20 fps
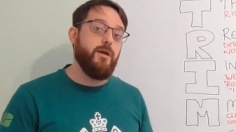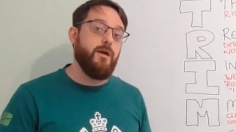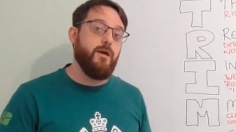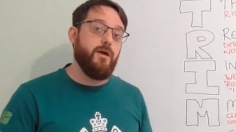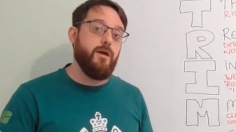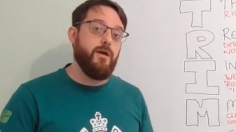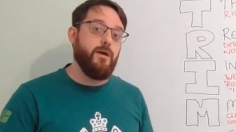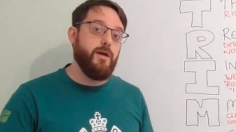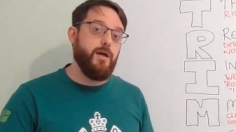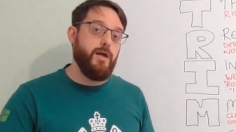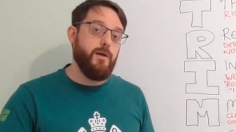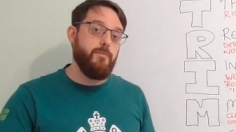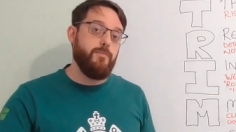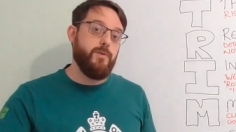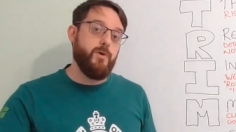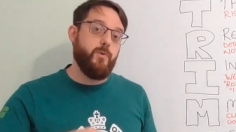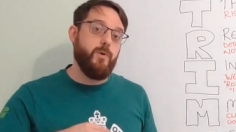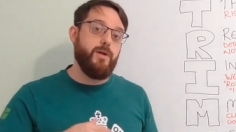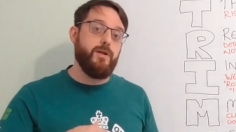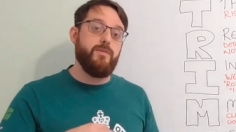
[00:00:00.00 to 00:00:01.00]

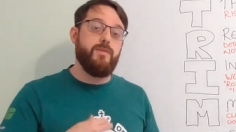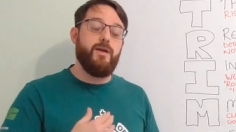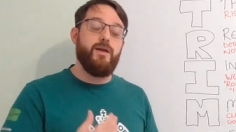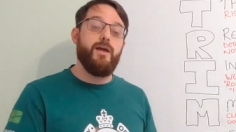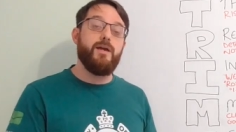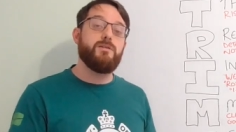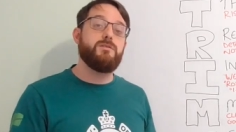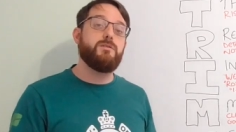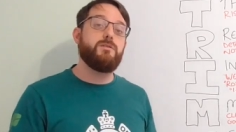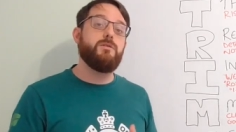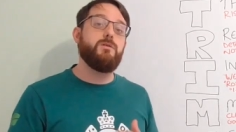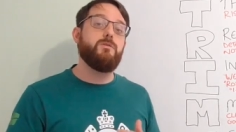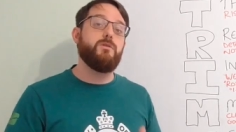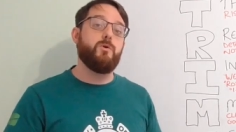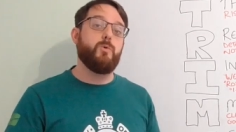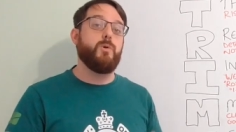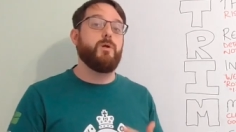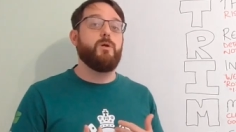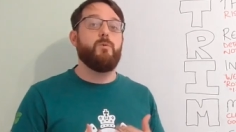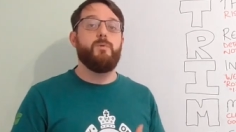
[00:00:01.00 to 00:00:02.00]
The quicker they execute,
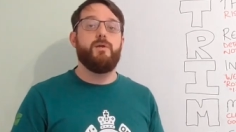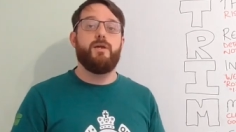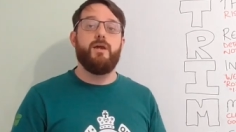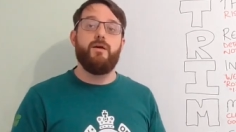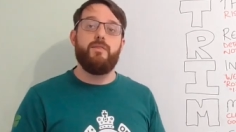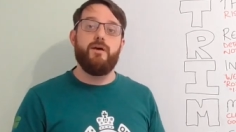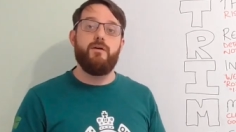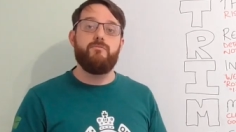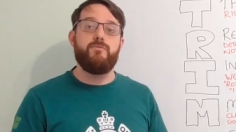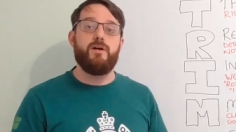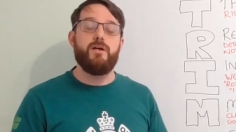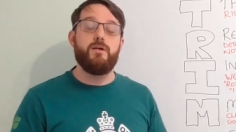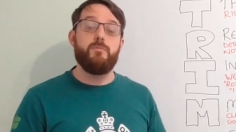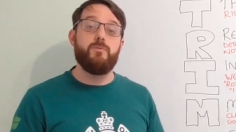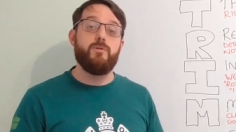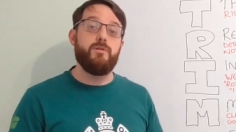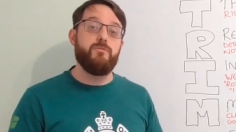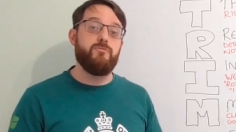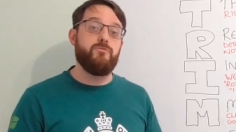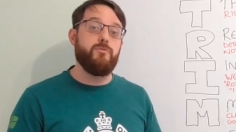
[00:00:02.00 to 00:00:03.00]
the quicker we get that
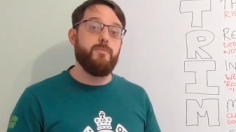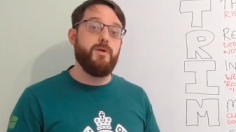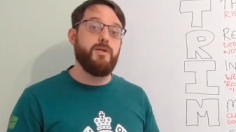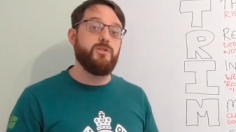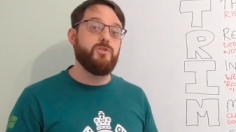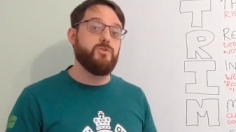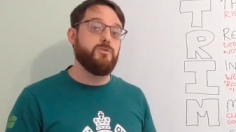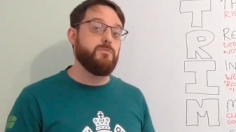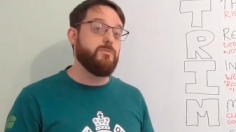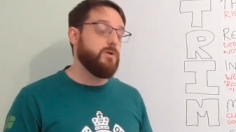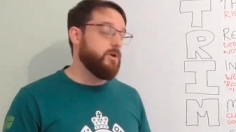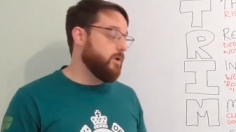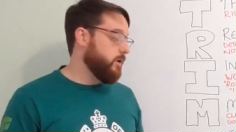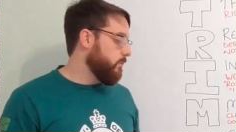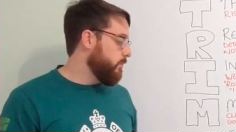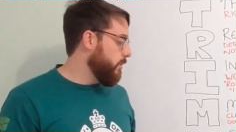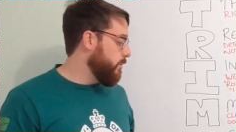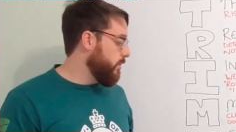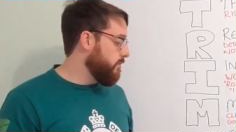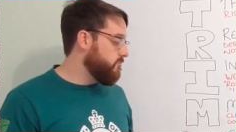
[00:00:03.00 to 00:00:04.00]
valuable information.
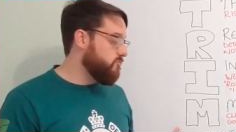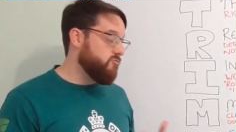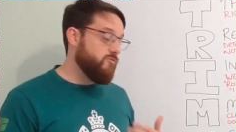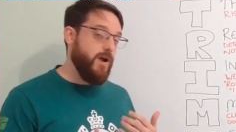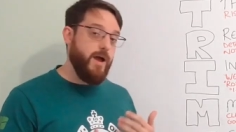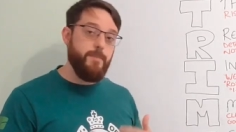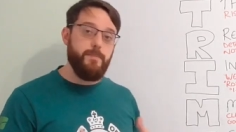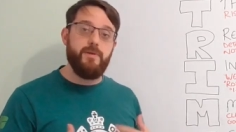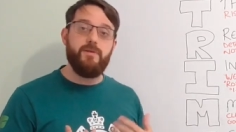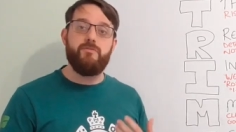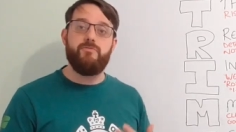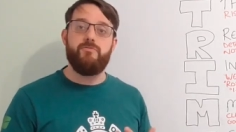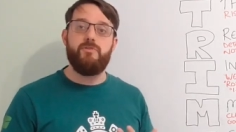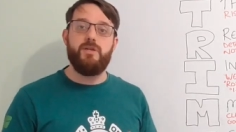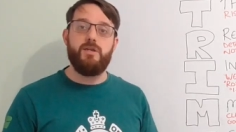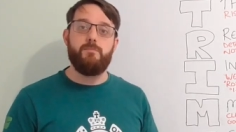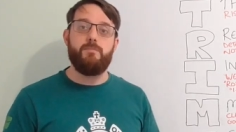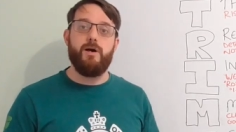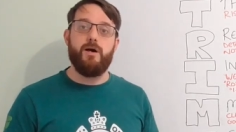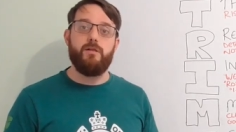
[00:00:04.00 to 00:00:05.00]
We want rapid
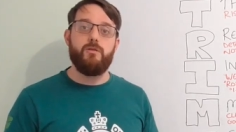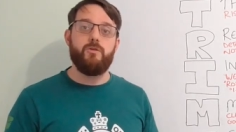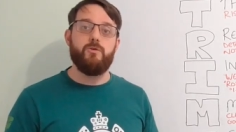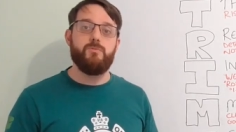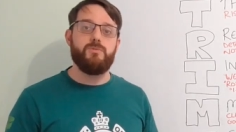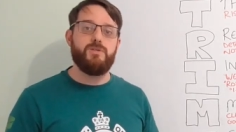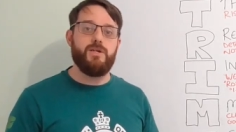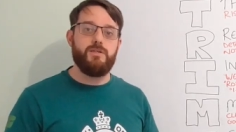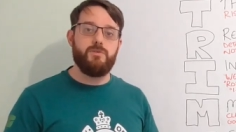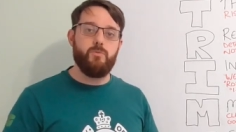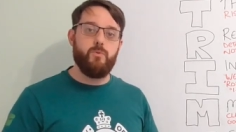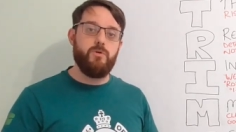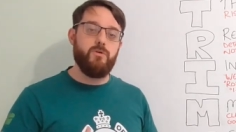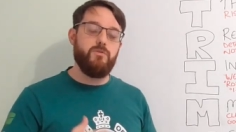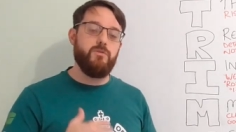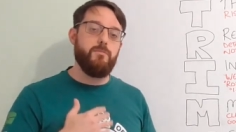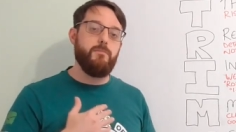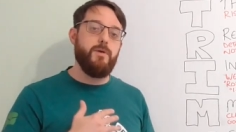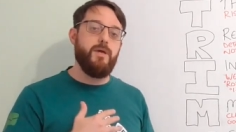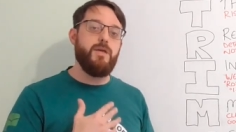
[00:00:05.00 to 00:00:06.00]
feedback loops. That's one
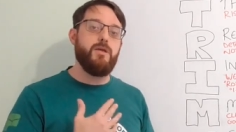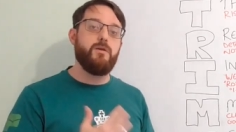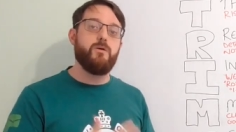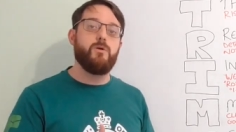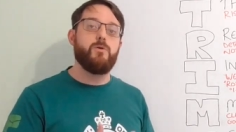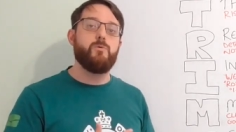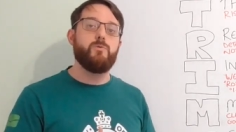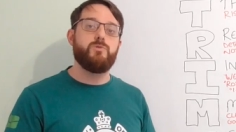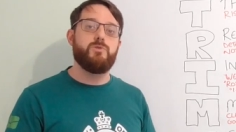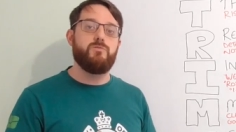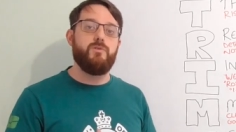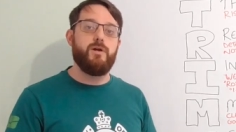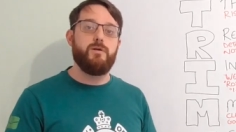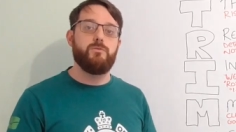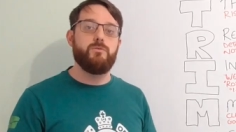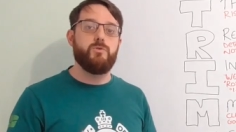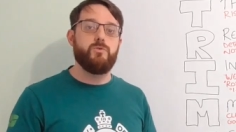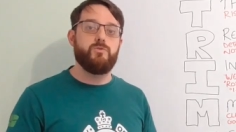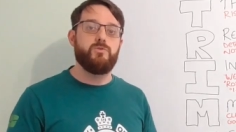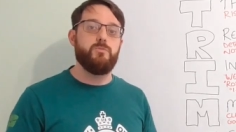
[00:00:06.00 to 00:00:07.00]
of the main goals
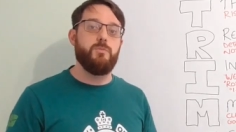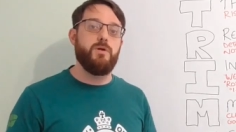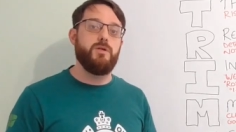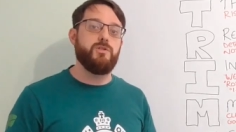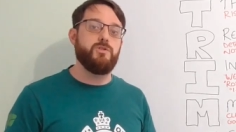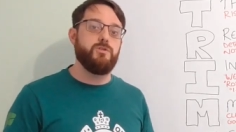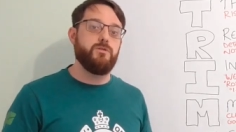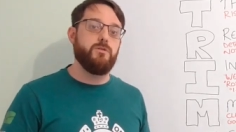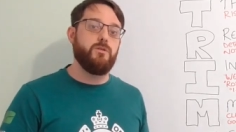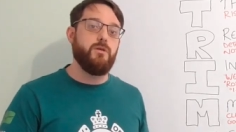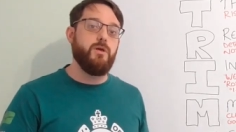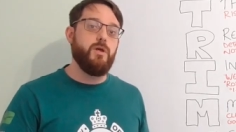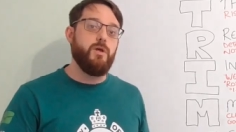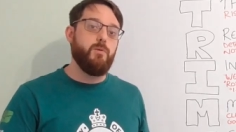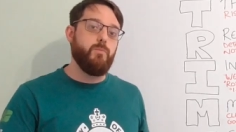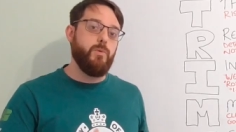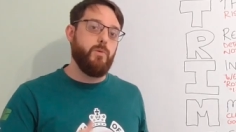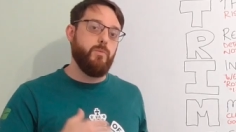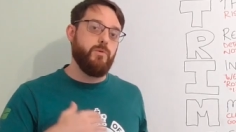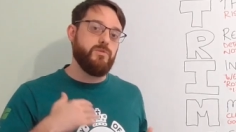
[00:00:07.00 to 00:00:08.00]
around automation.
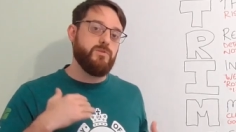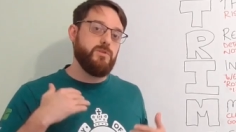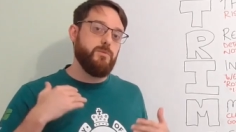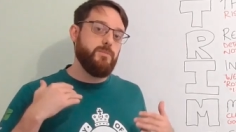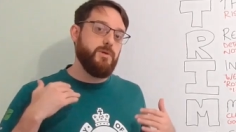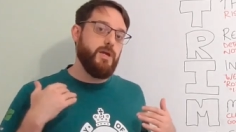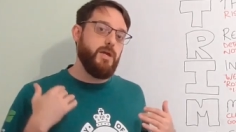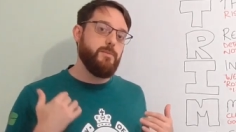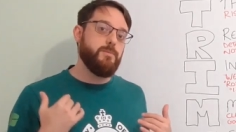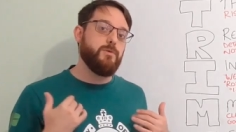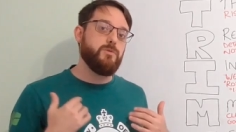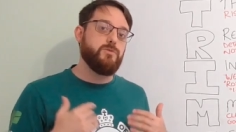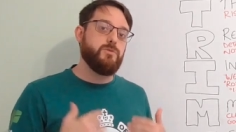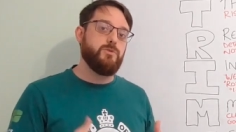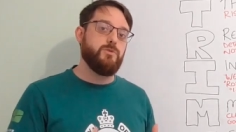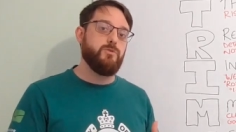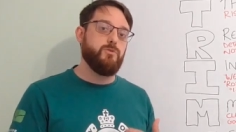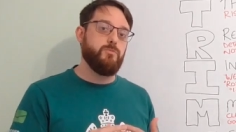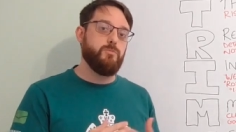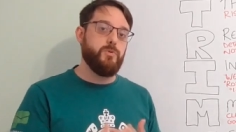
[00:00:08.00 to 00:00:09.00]
We want to be able
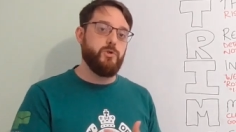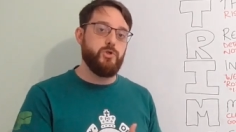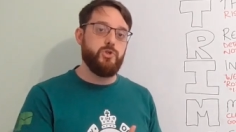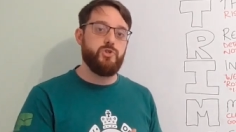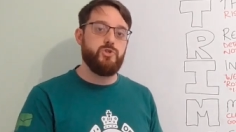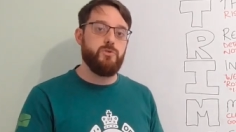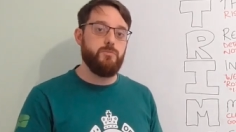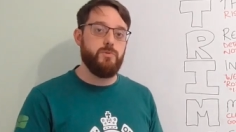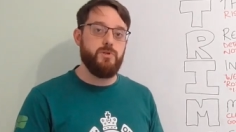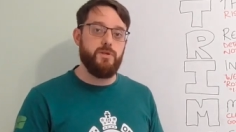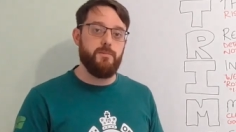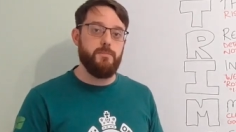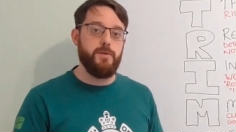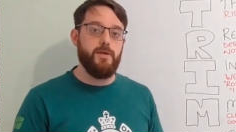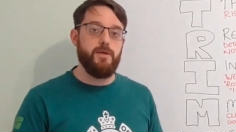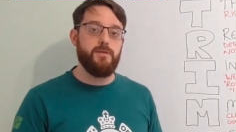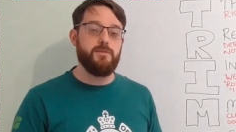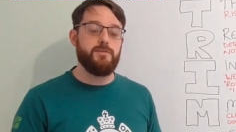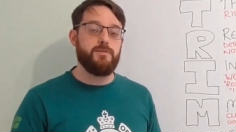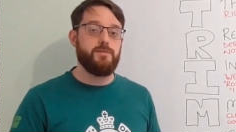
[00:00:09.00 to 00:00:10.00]
to push some
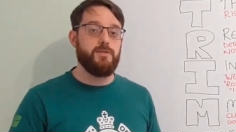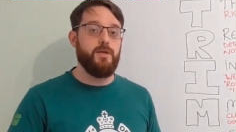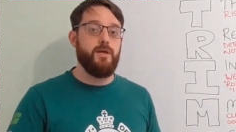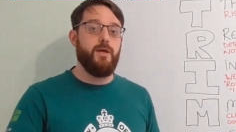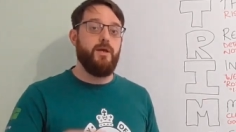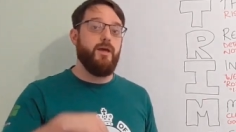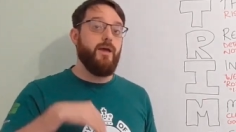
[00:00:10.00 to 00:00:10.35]
commits